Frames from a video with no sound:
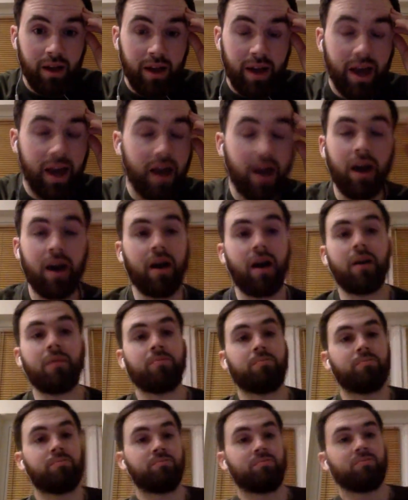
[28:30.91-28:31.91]
yeah,
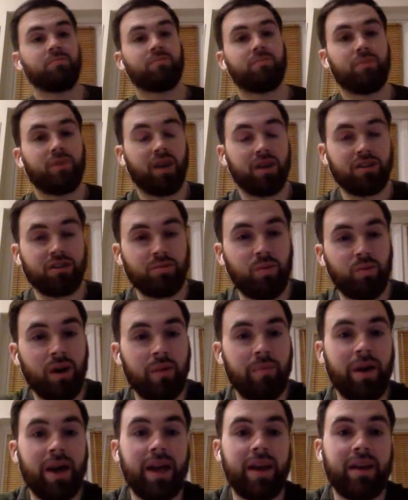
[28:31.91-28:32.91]
I just want
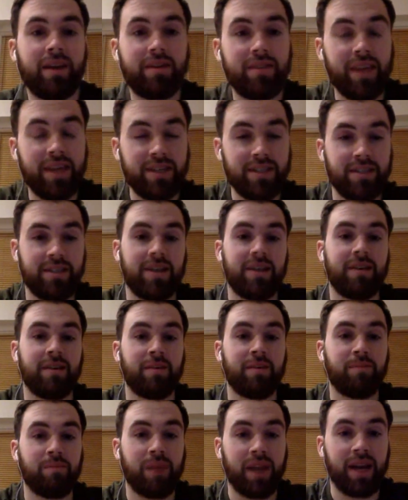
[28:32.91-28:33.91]
to make this
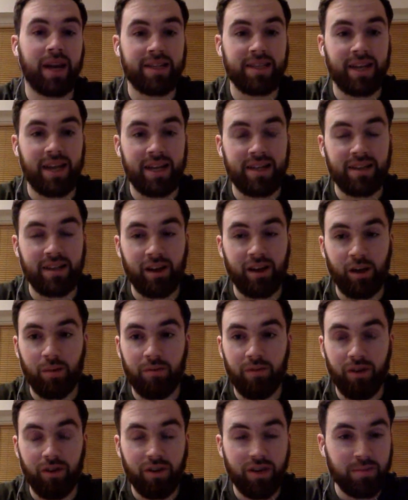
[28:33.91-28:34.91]
an Atalanta Club
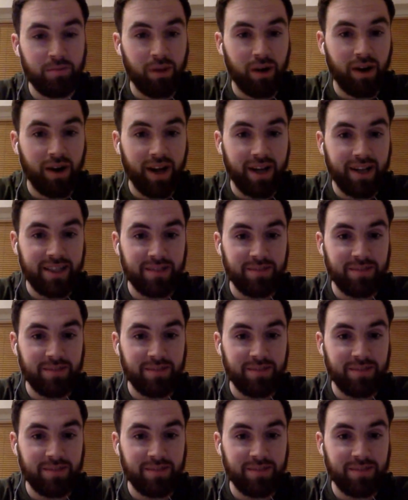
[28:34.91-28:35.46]
Focus podcast,